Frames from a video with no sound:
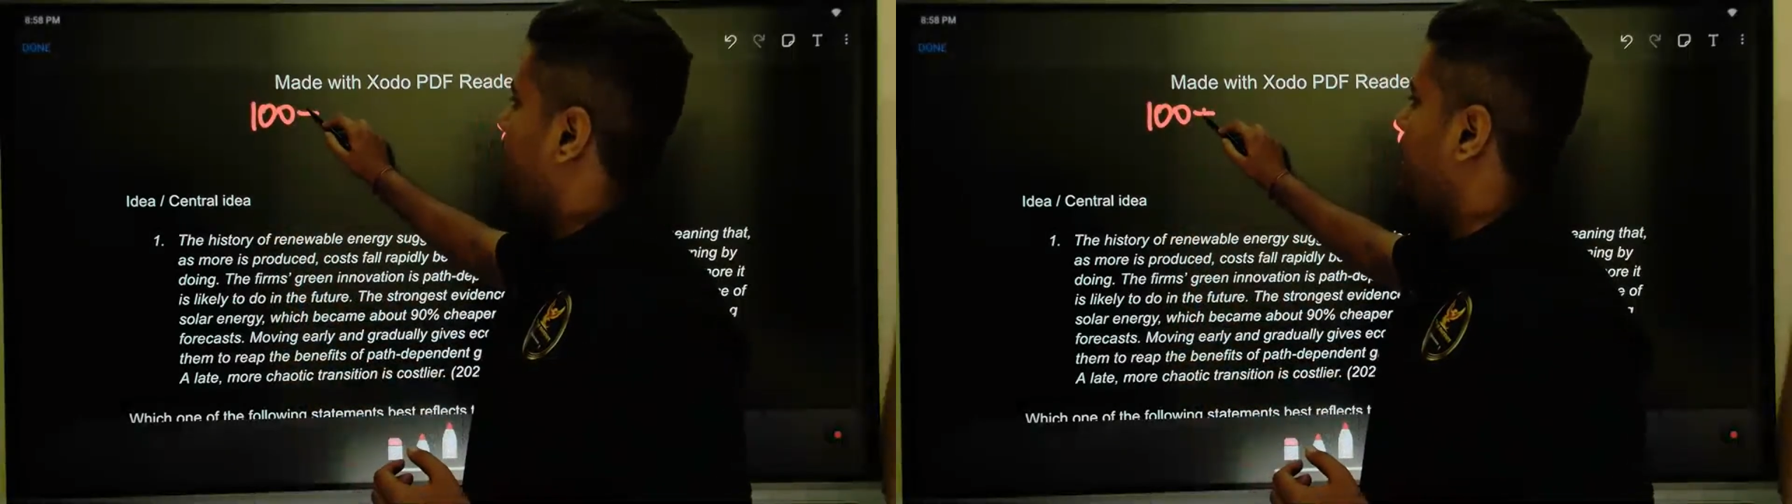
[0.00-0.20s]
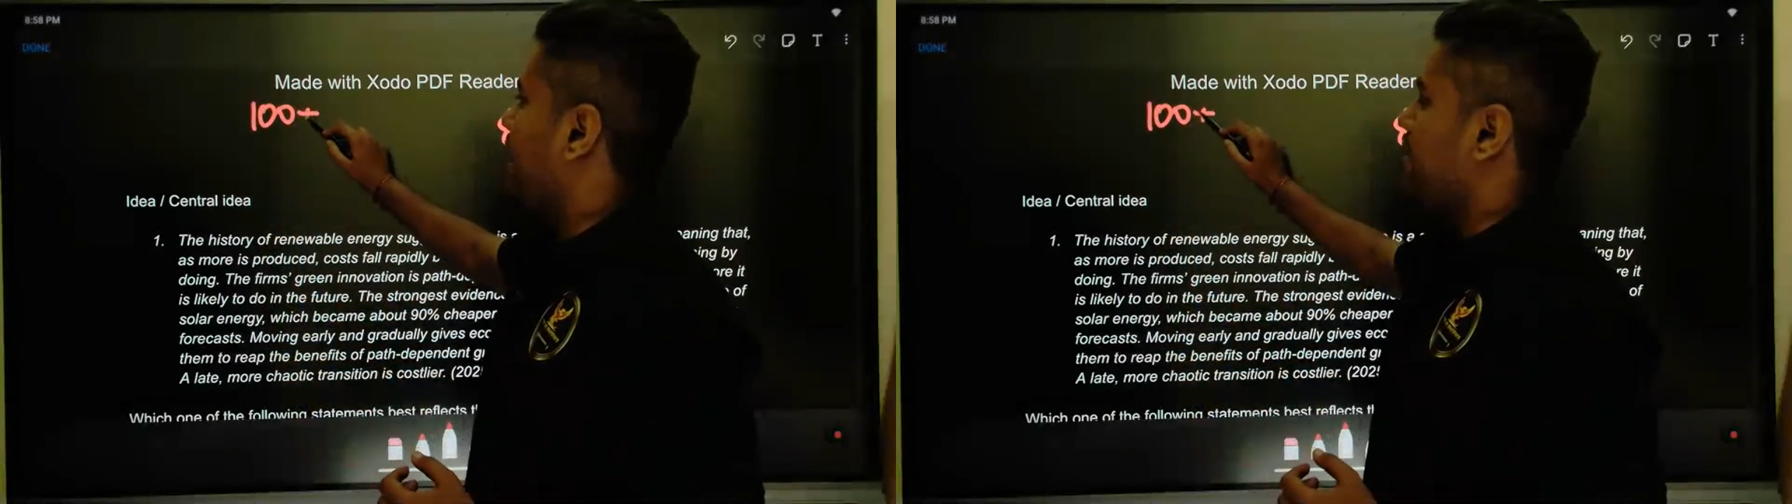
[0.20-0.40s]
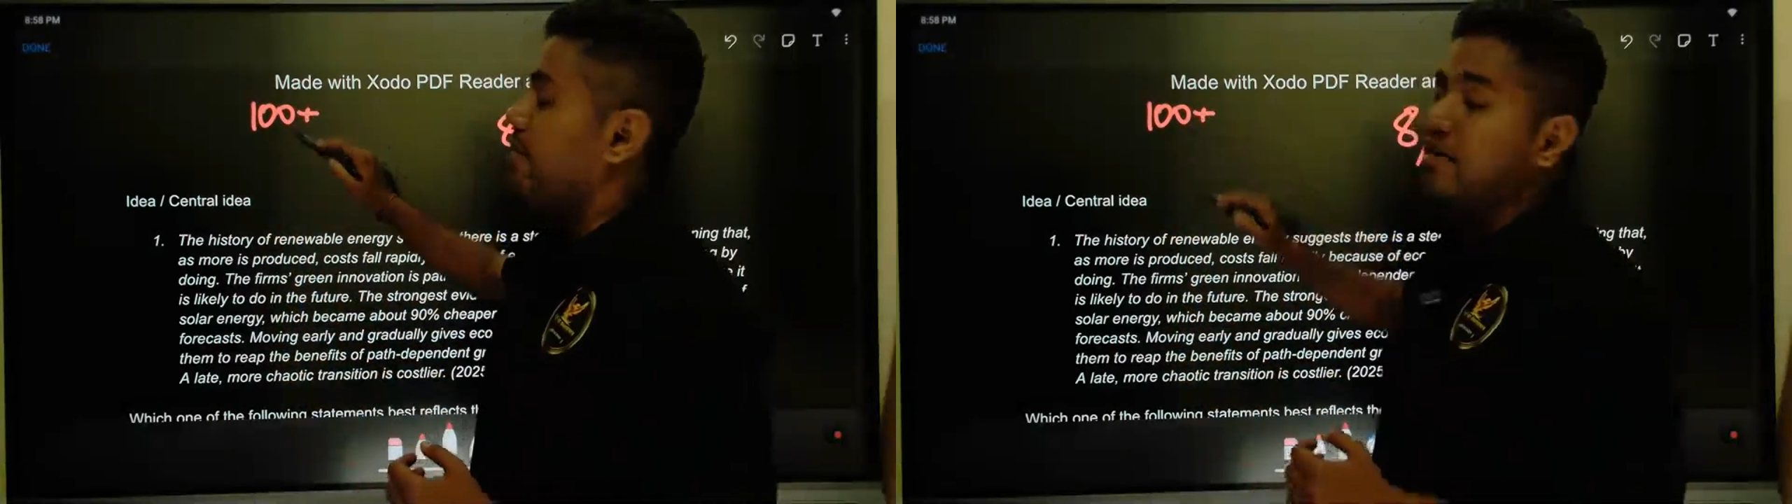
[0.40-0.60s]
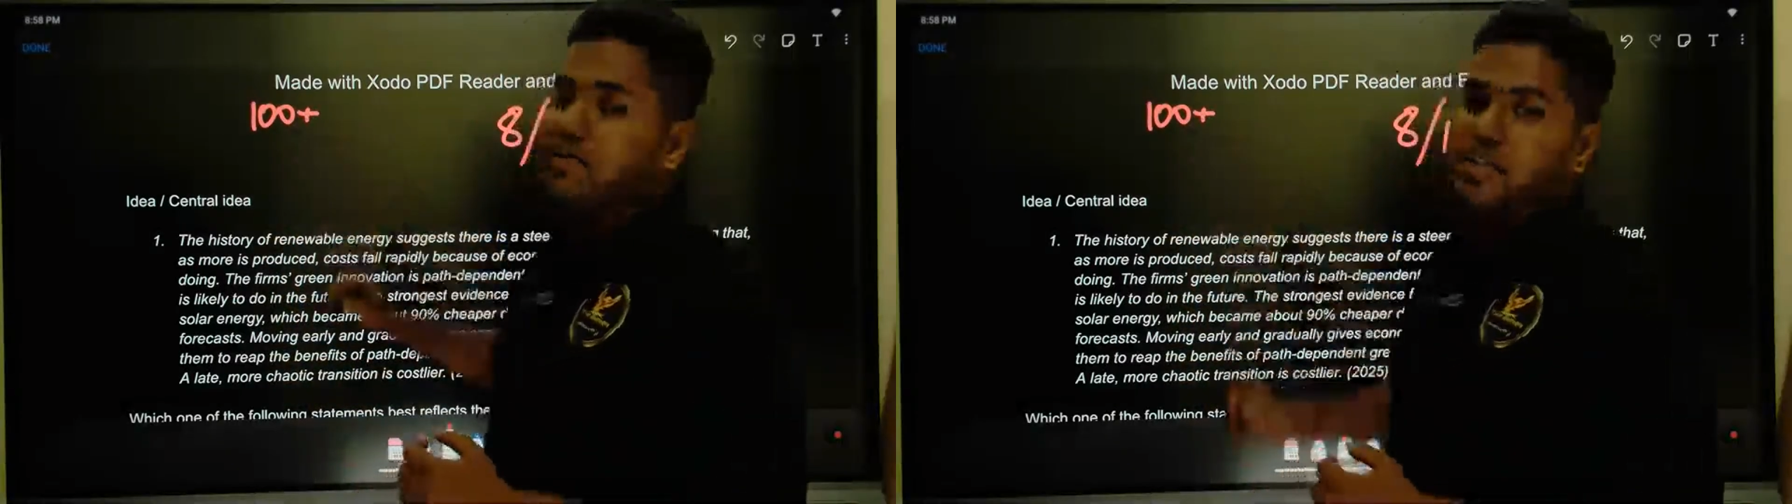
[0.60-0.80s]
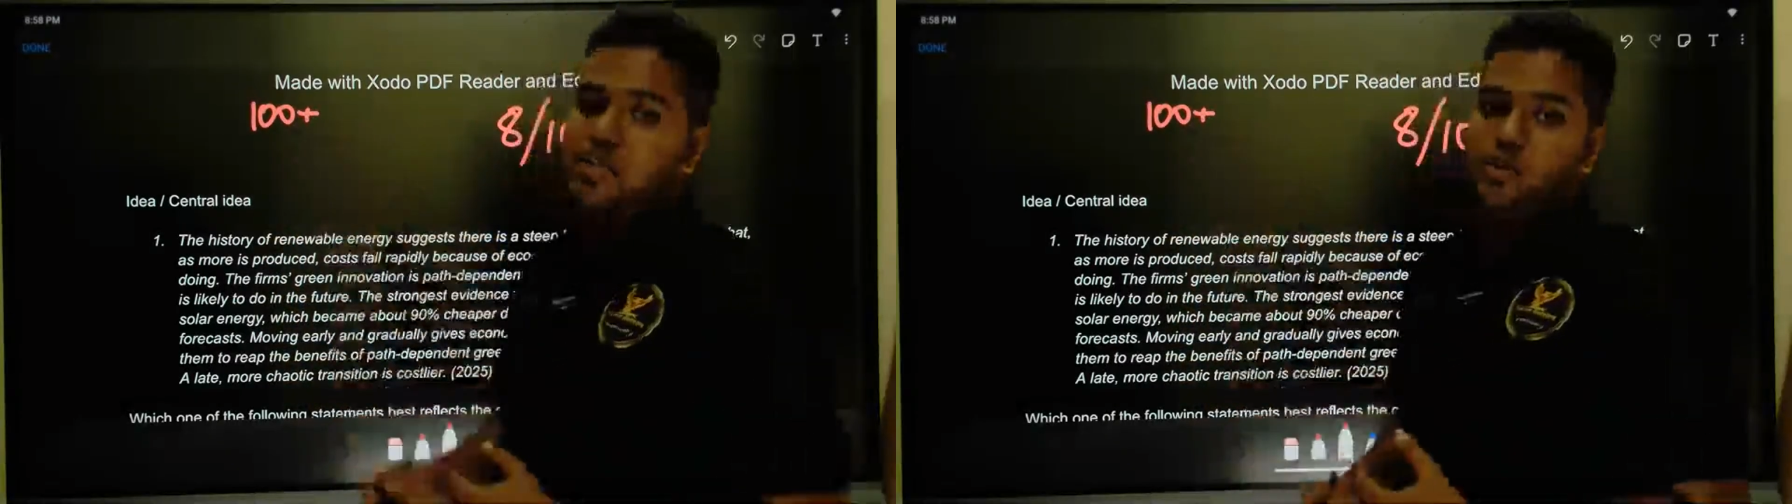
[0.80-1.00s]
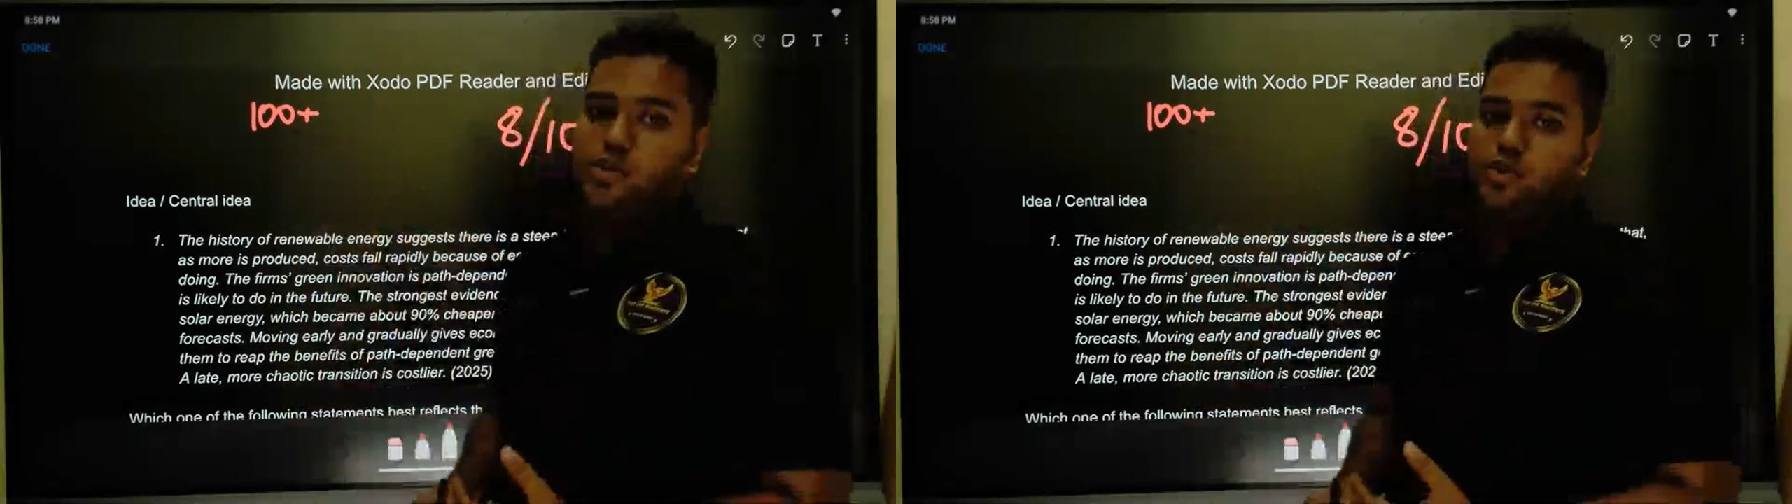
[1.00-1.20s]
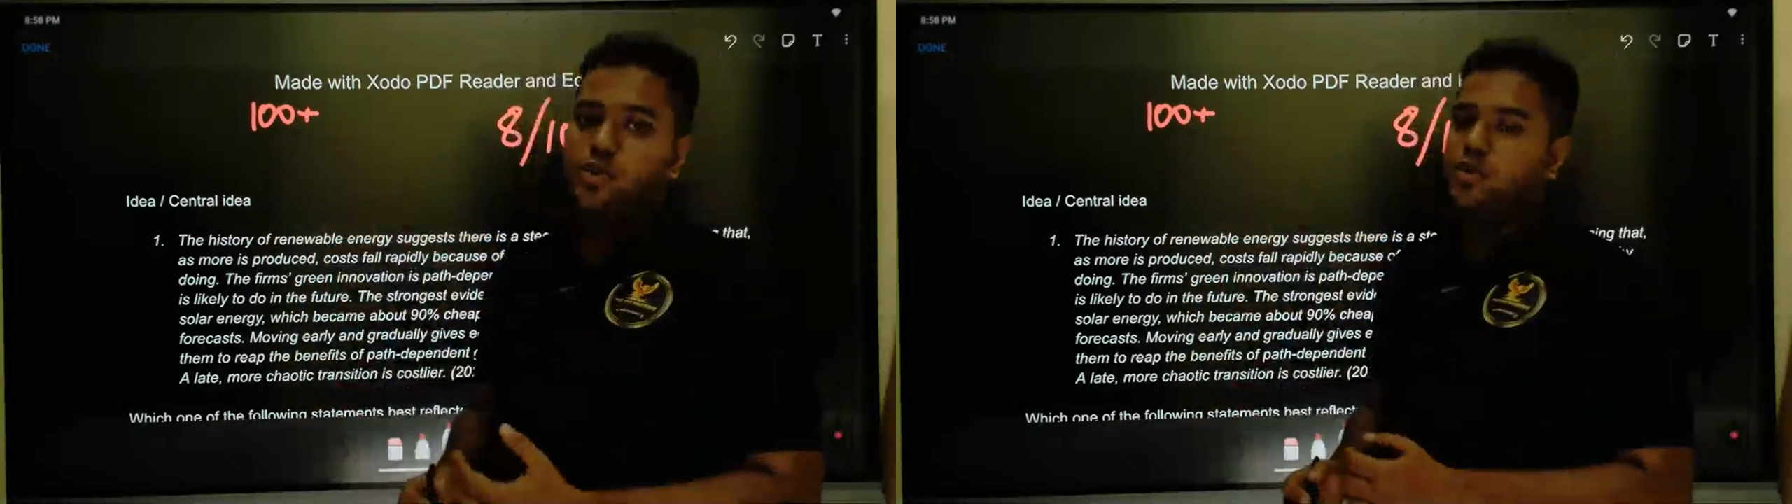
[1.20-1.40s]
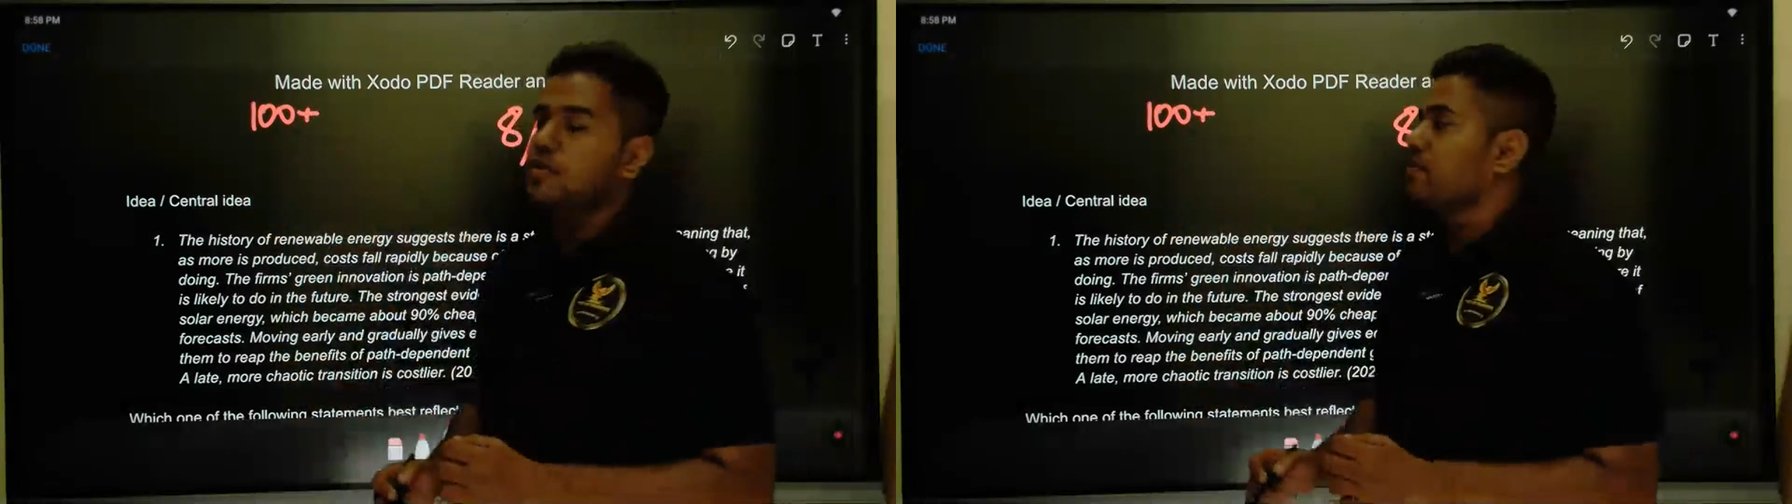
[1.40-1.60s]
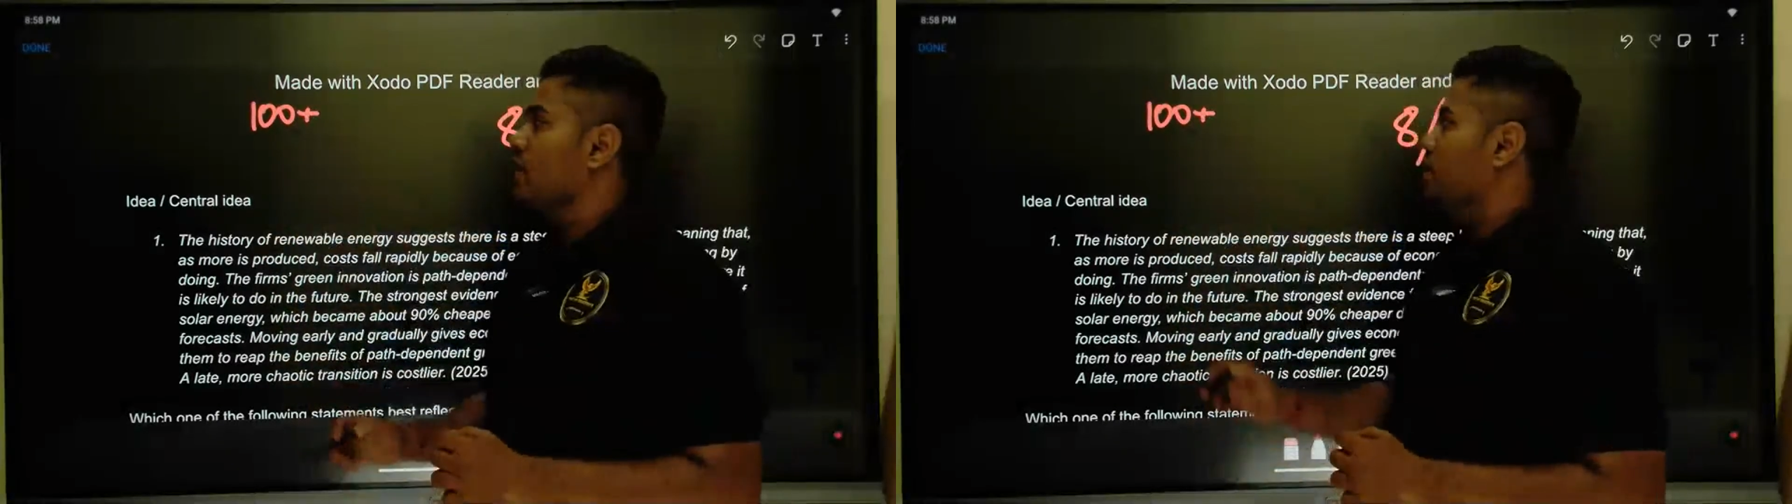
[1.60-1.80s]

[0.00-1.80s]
me and my friends used to do?